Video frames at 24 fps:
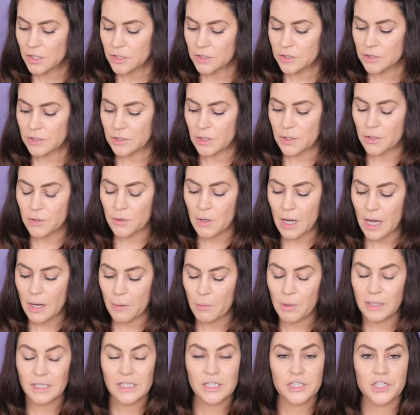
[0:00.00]
So I
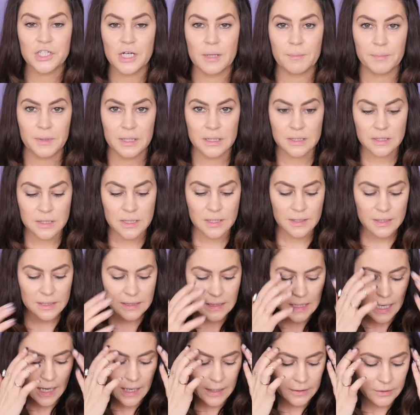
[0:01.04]
want to jump into this
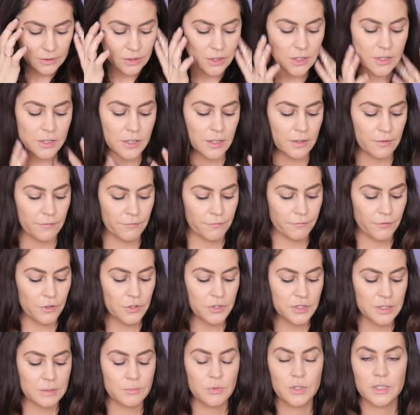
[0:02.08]
eye look.
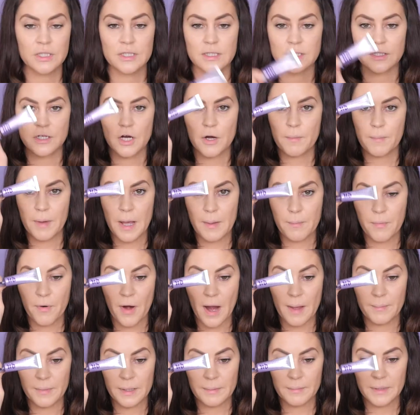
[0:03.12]
First, I'm going to start by
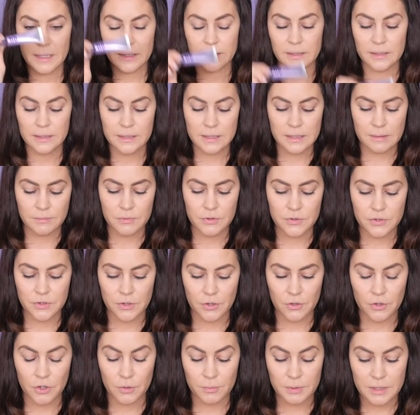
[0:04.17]
priming my lids. I'm using
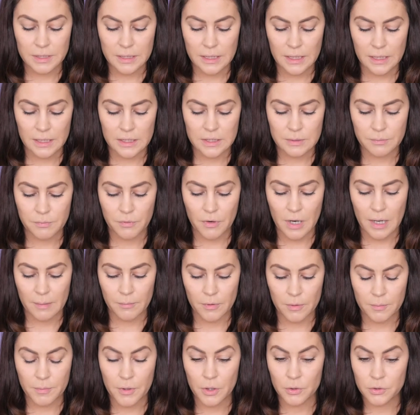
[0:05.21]
Urban Decay's
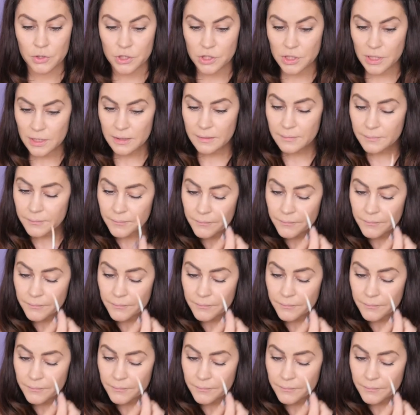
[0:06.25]
Primer Potion.